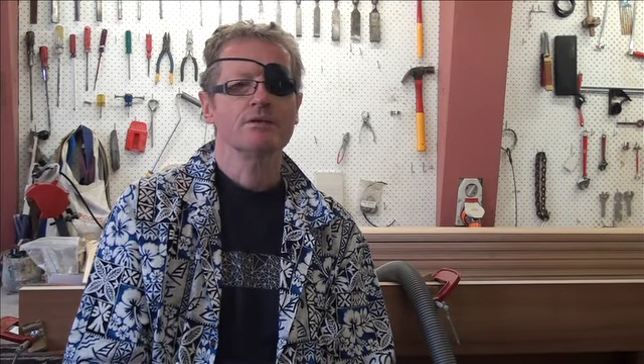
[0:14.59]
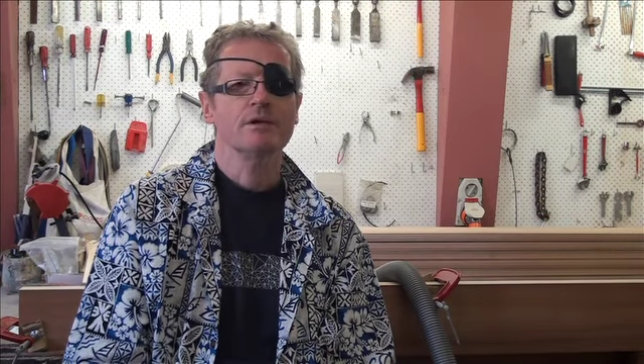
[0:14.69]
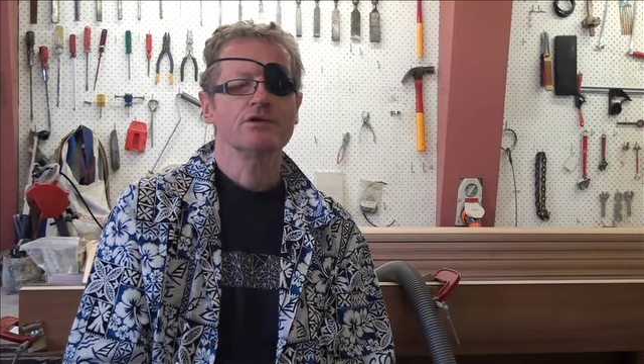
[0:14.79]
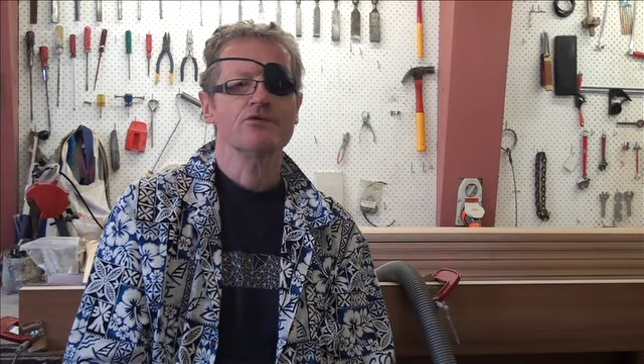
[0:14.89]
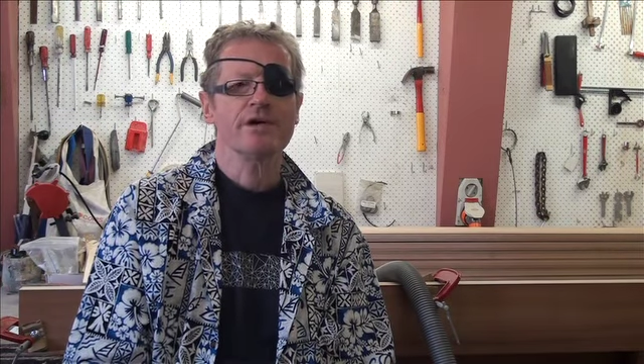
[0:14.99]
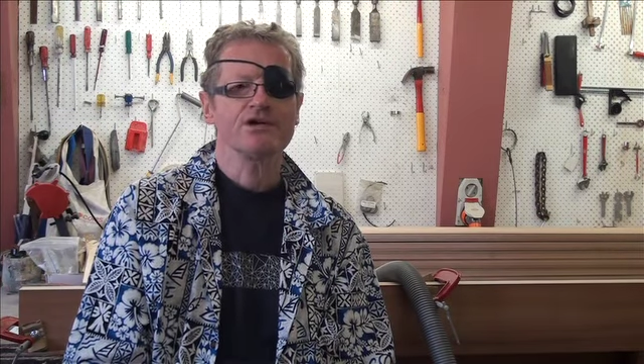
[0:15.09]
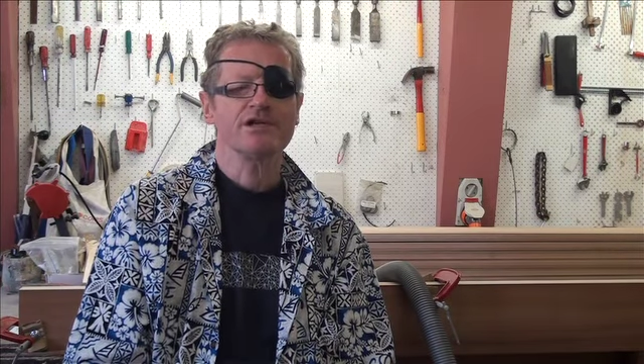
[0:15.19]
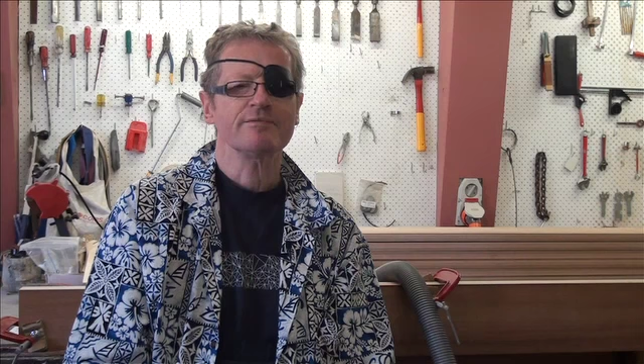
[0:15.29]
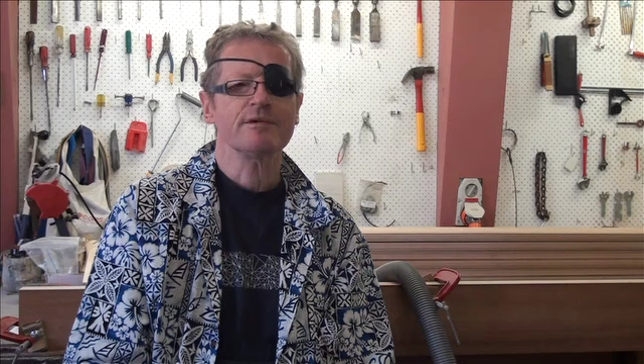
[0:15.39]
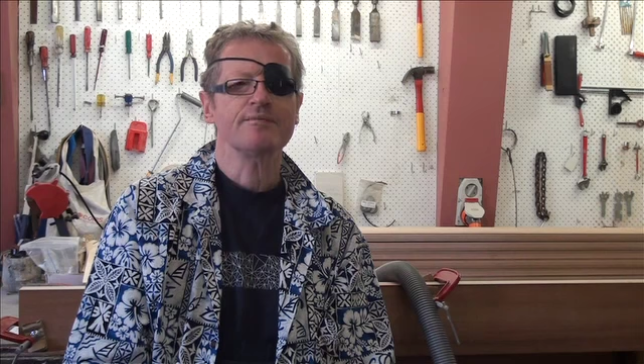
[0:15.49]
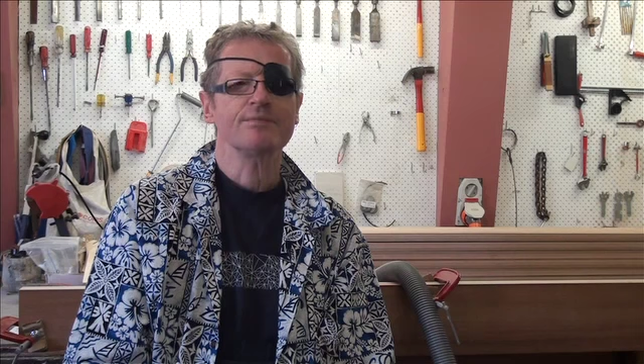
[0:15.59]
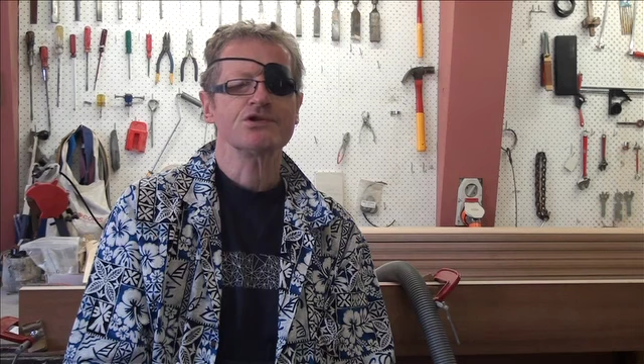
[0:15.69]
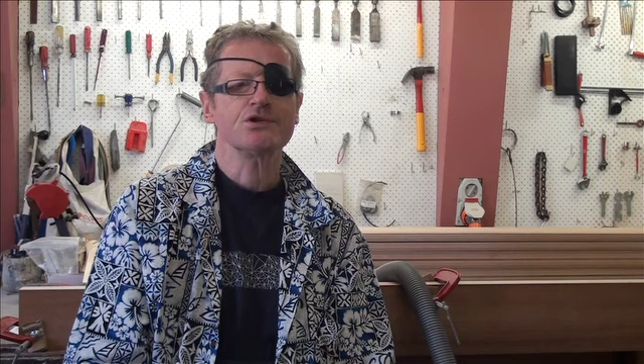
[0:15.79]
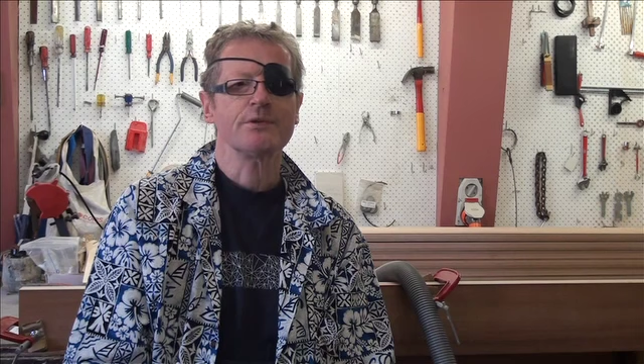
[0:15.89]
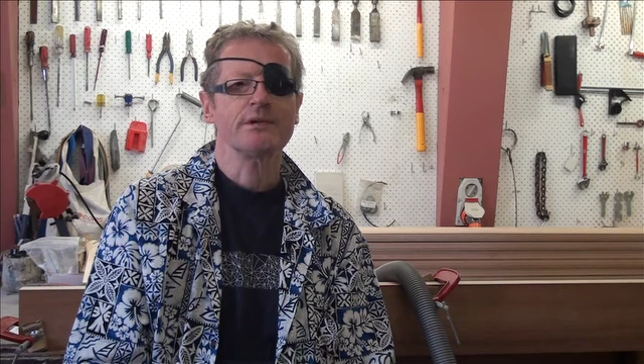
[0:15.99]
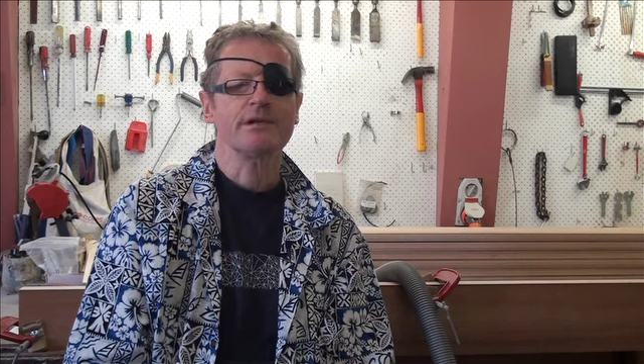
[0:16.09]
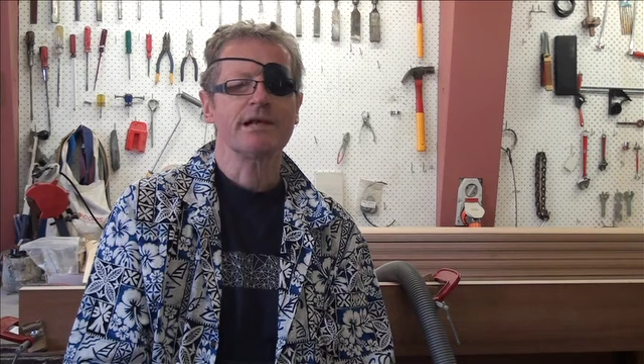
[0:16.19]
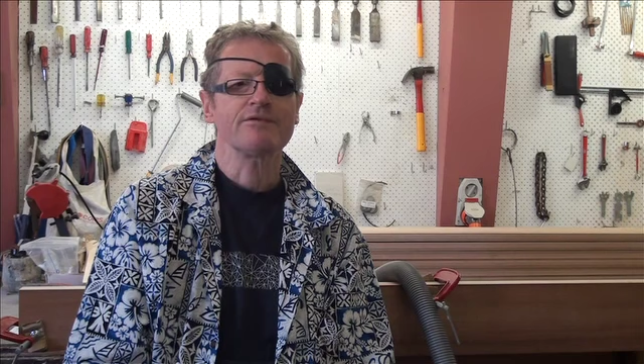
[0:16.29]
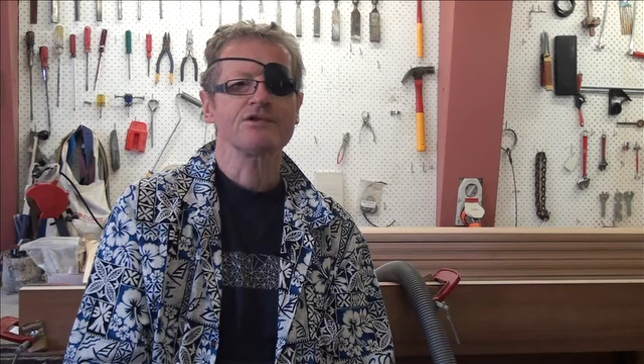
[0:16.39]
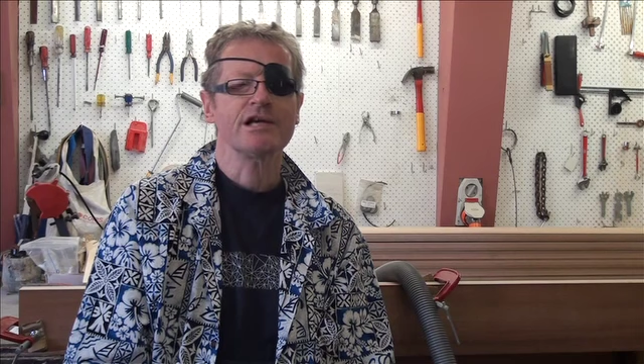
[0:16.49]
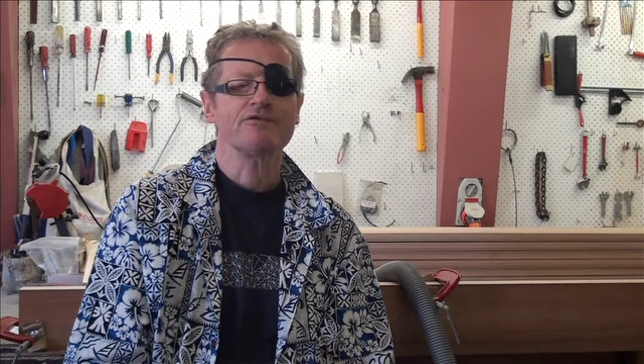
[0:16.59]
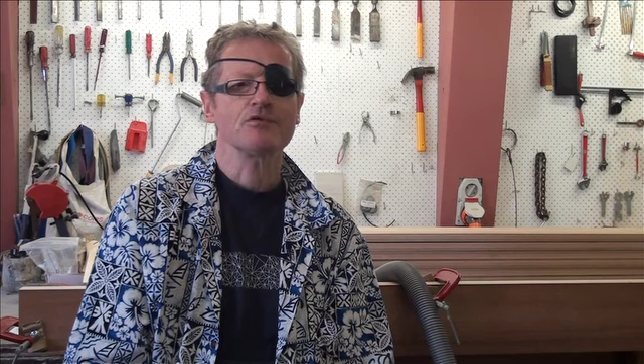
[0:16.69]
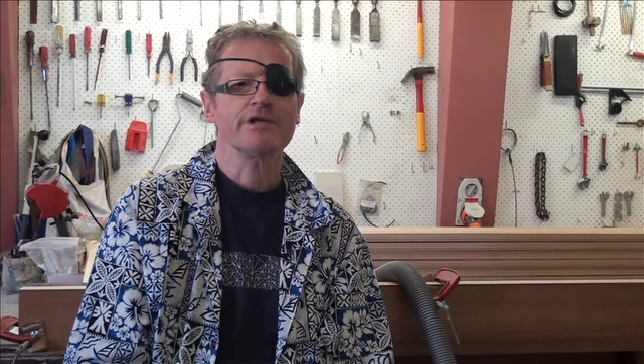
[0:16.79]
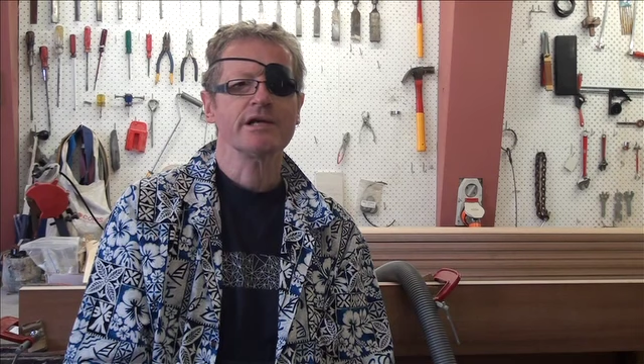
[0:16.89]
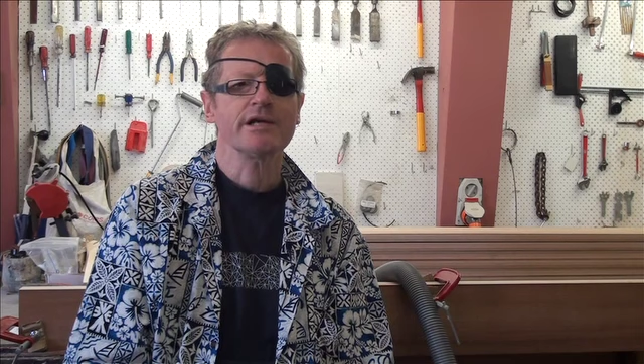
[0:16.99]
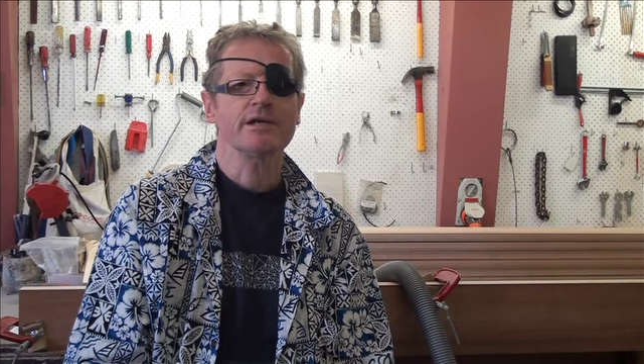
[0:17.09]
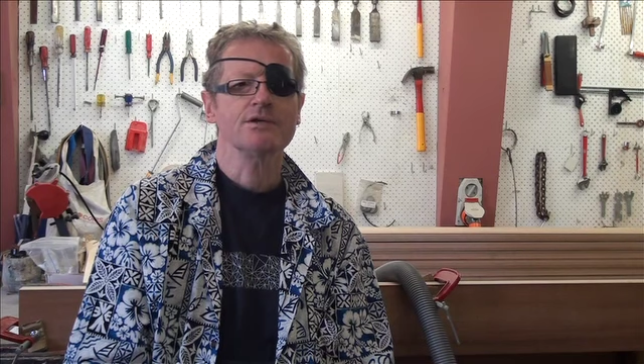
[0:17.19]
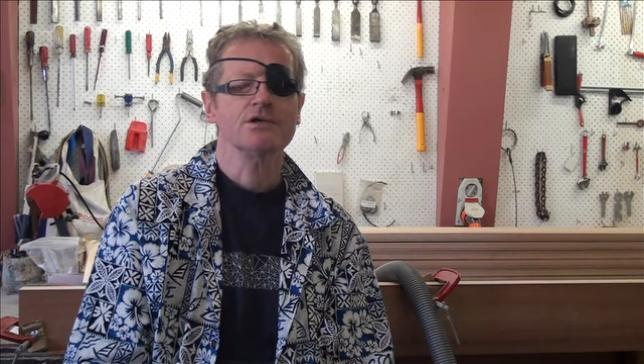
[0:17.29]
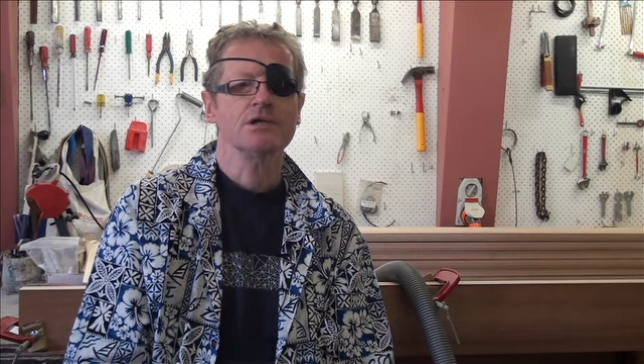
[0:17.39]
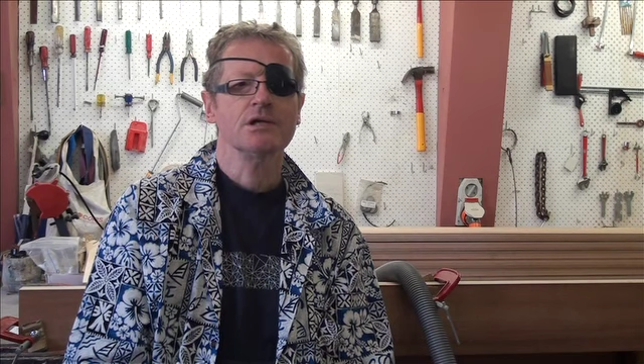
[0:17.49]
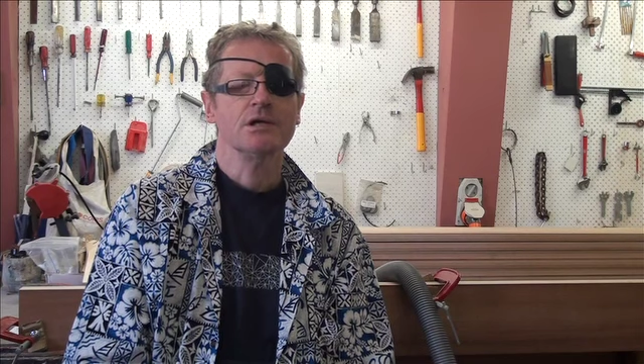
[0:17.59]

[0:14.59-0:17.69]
the direction I've been pursuing now for several decades